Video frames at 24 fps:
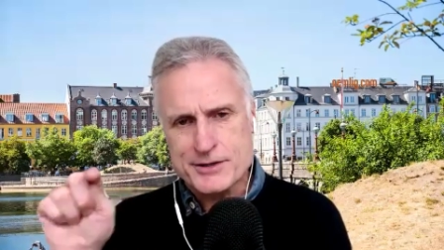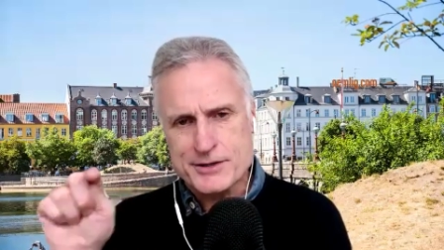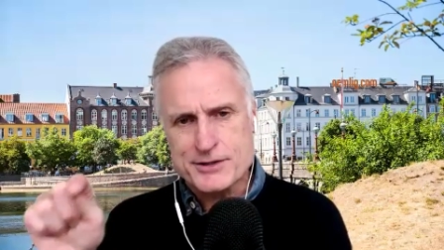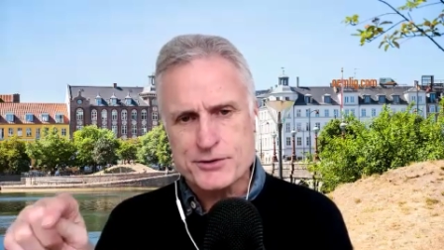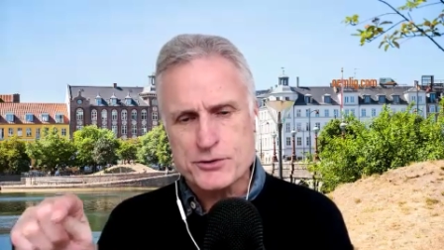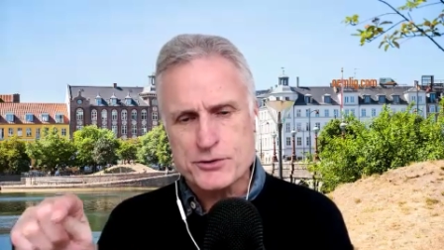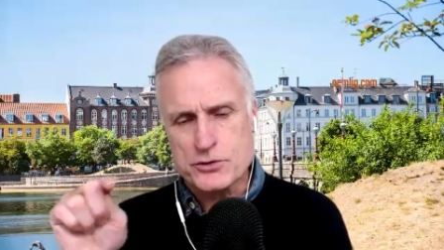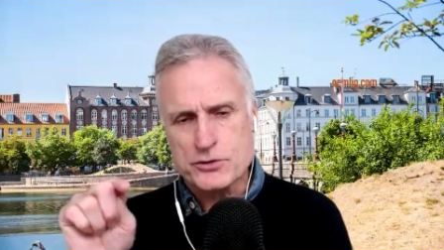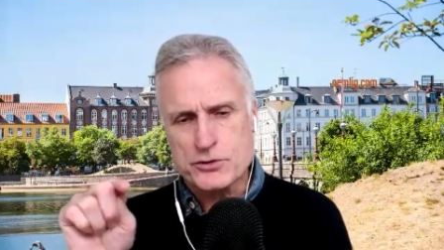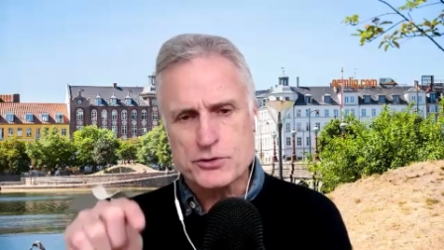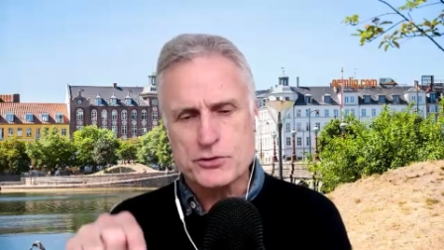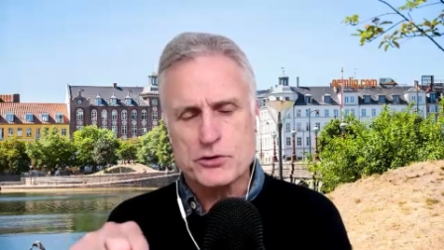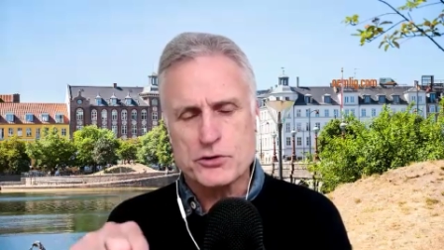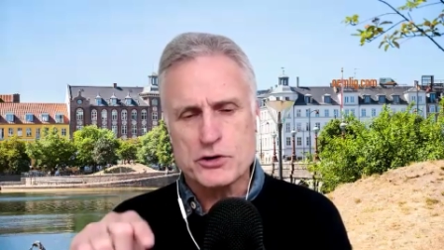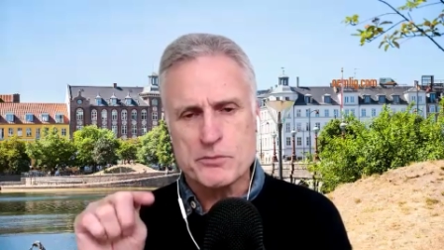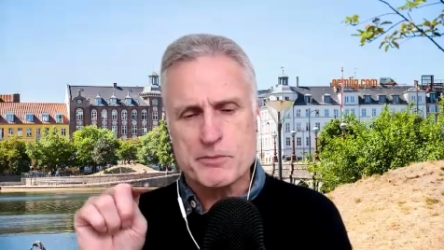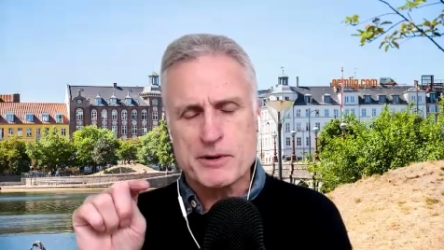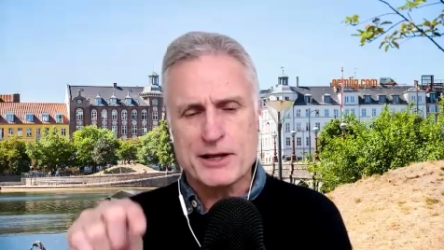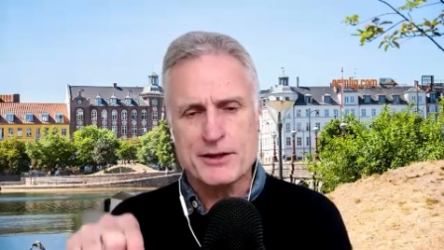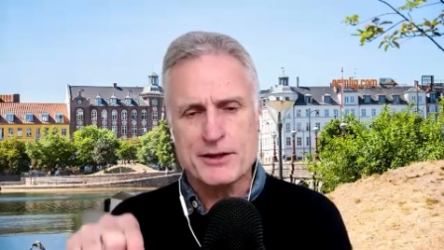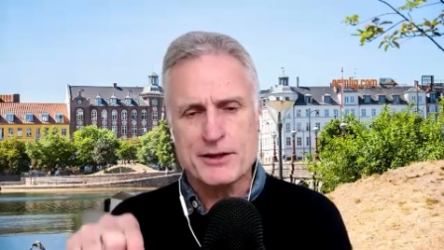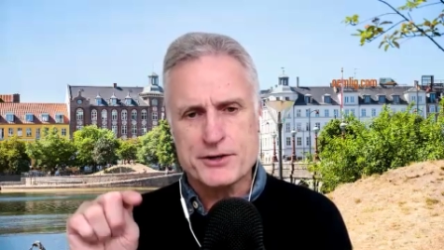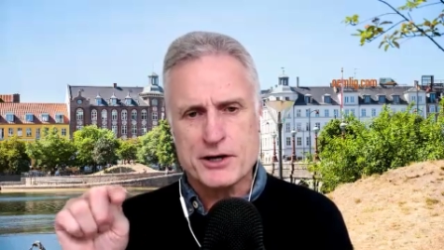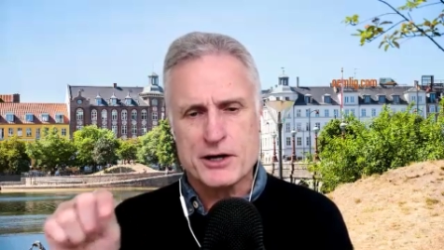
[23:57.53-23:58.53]
to talk
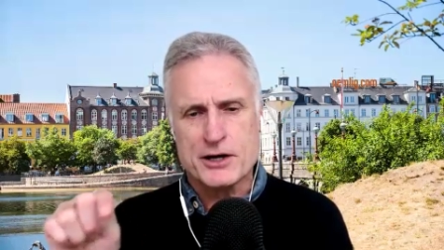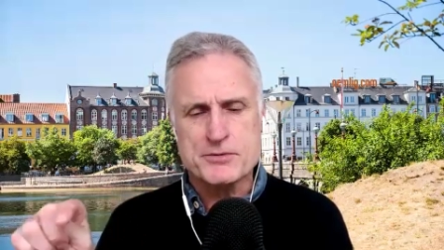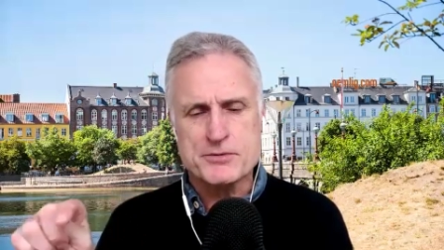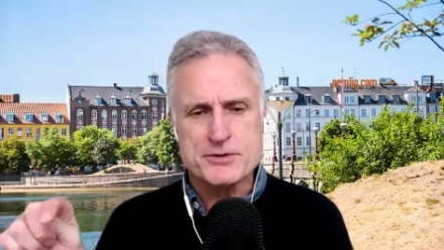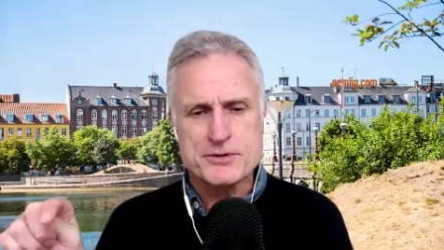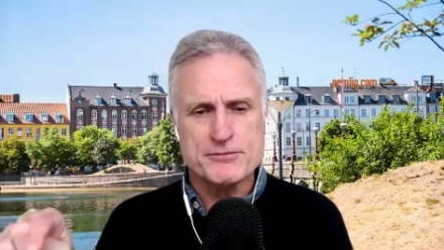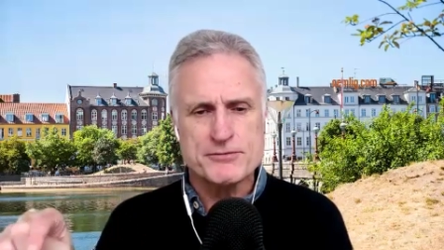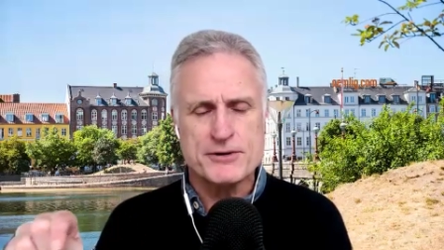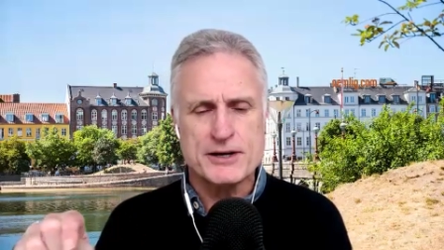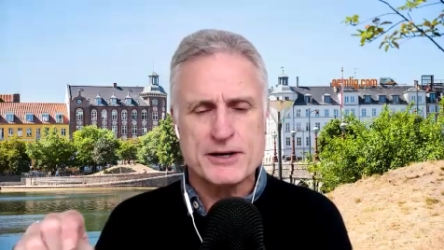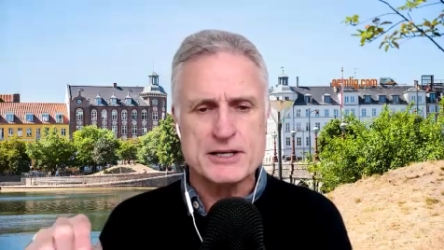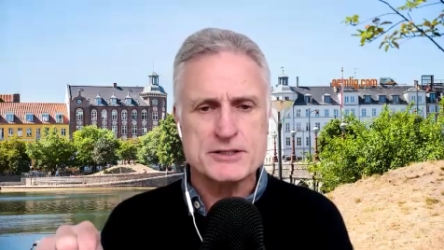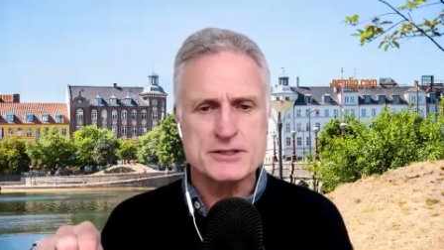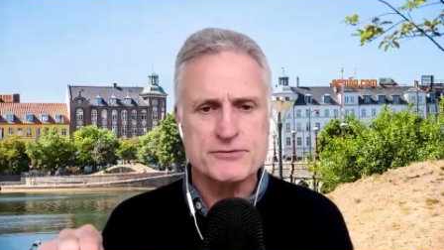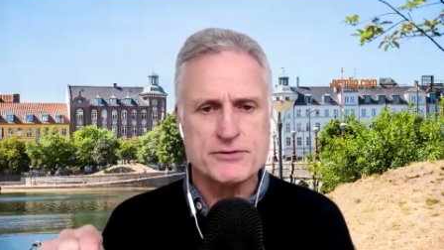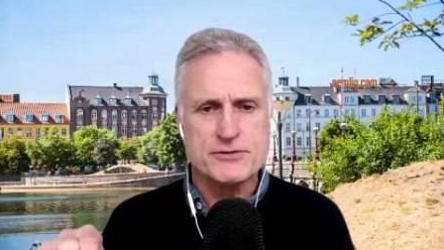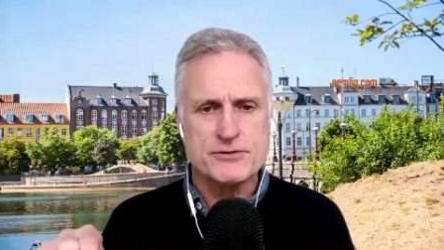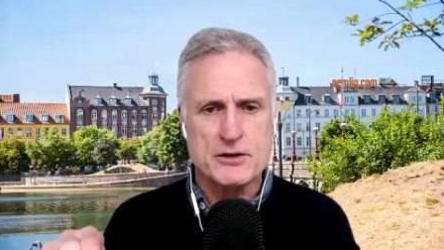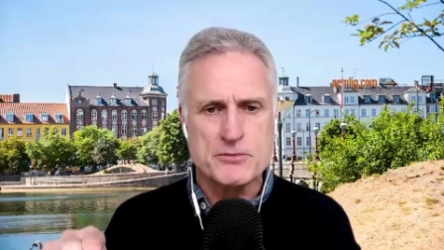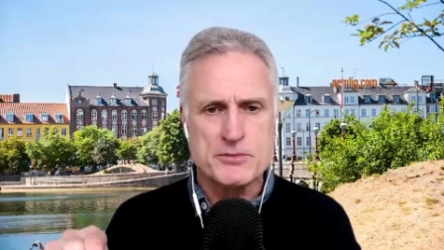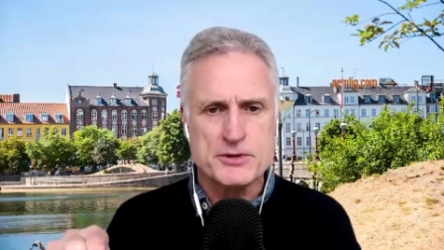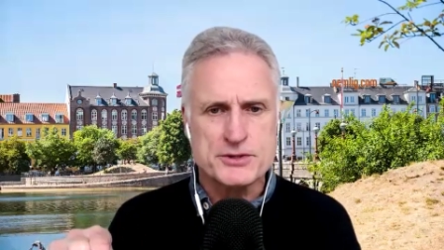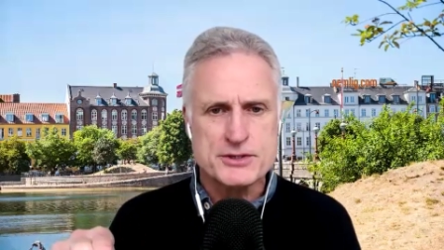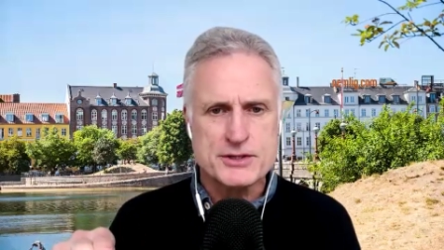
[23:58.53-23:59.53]
about the types of fast
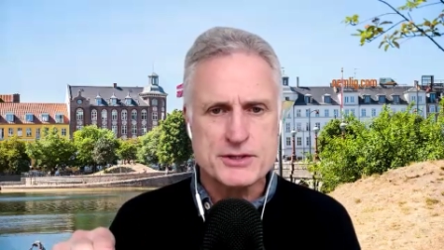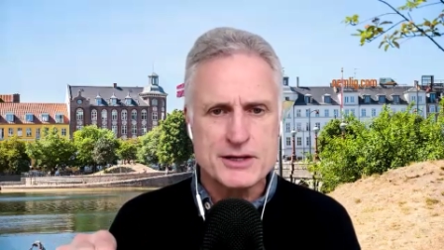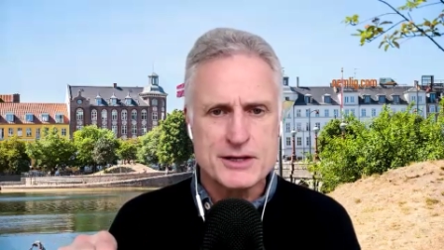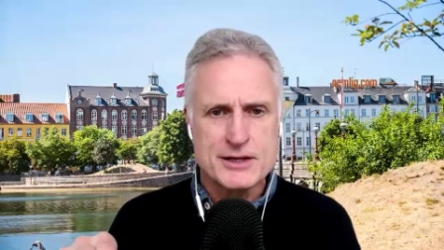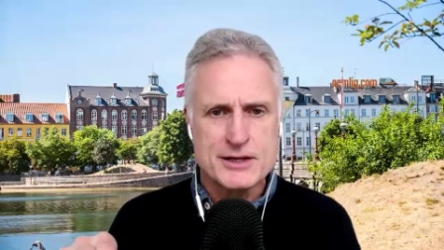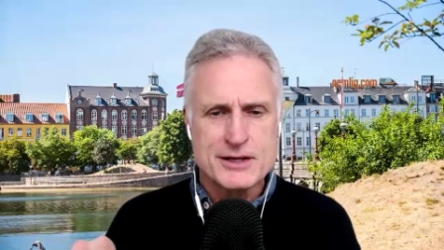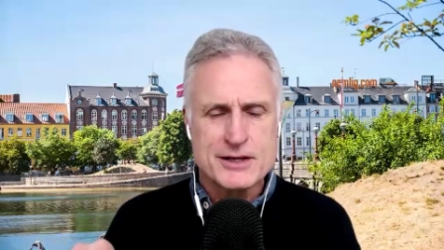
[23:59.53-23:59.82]
fibers,